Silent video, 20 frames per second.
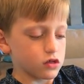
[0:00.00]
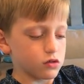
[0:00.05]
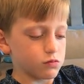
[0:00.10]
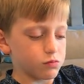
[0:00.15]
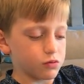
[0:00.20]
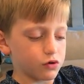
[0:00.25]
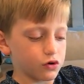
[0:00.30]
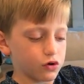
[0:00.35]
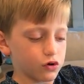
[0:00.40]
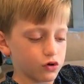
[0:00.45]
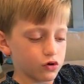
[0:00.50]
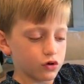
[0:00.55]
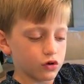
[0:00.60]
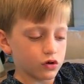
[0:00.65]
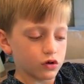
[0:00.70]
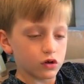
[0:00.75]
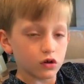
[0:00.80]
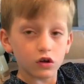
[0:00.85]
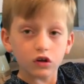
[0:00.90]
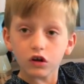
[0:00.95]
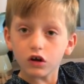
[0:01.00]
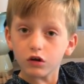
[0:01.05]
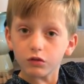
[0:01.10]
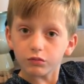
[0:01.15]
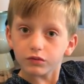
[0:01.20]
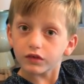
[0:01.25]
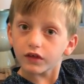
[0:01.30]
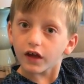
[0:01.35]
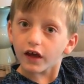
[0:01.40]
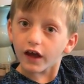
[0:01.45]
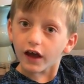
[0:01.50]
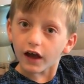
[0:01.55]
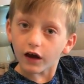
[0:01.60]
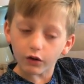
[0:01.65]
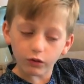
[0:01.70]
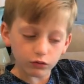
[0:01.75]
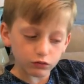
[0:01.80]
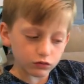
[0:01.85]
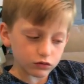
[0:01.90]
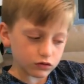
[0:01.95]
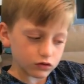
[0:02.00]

The ball comes out